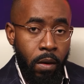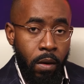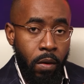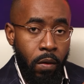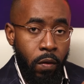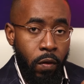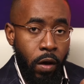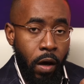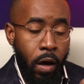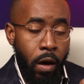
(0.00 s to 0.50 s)

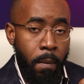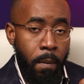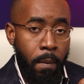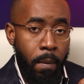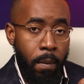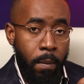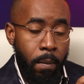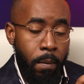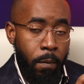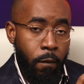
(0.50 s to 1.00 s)
the
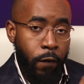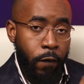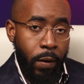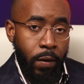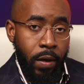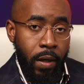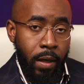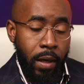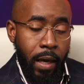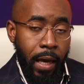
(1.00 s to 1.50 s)

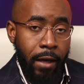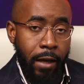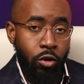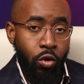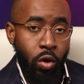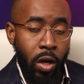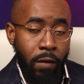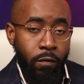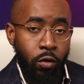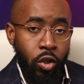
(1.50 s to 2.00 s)
very
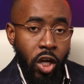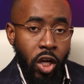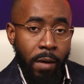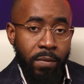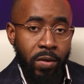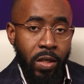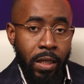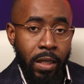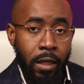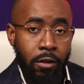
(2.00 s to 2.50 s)
entry-level jobs
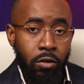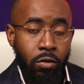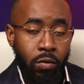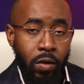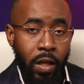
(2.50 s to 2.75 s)
that they do,